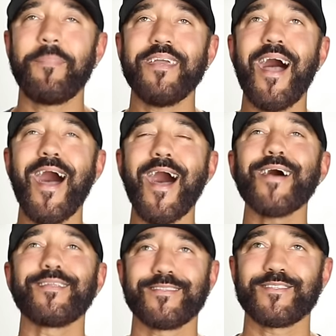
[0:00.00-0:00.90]
Be
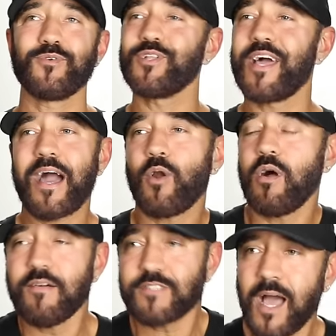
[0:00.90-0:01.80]
honest. When you're like, I don't
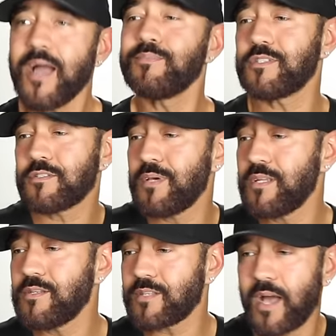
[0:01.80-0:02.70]
have time to
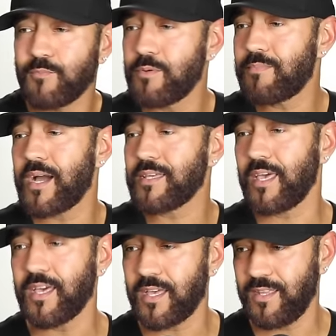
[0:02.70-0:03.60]
spend time with my
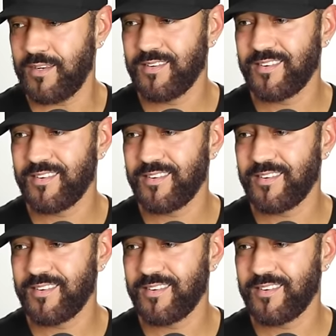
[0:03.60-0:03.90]
kid.